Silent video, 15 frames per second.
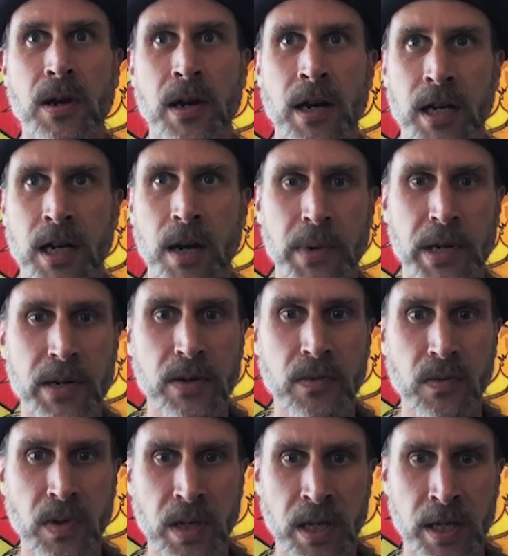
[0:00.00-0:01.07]
company
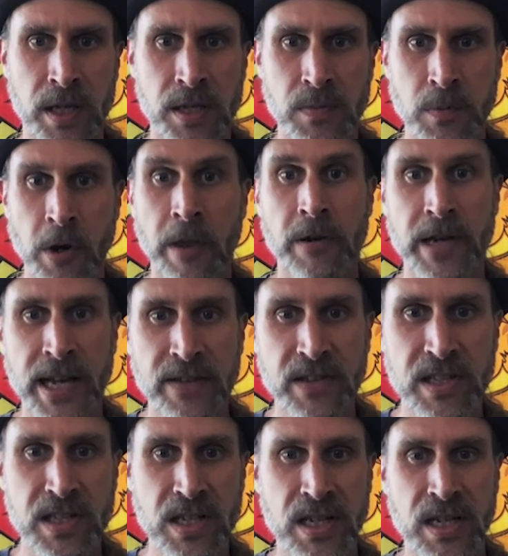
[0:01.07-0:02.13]
is Brother
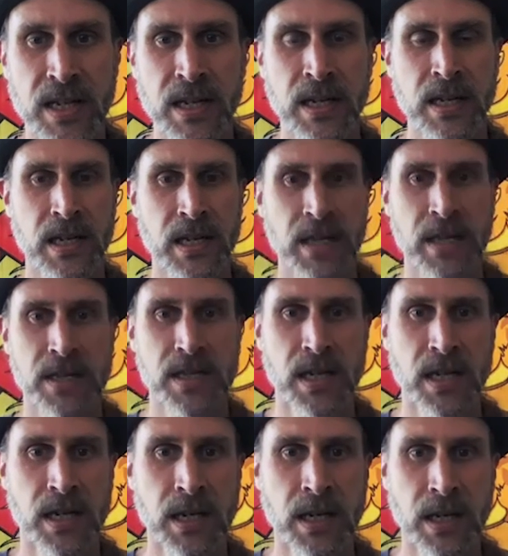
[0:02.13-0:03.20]
David's. It's
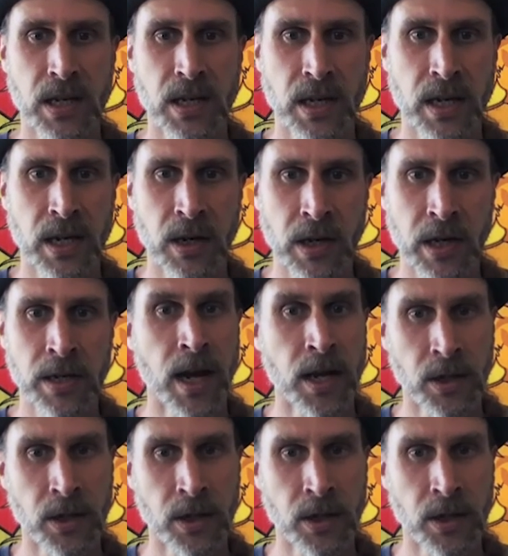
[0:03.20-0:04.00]
a not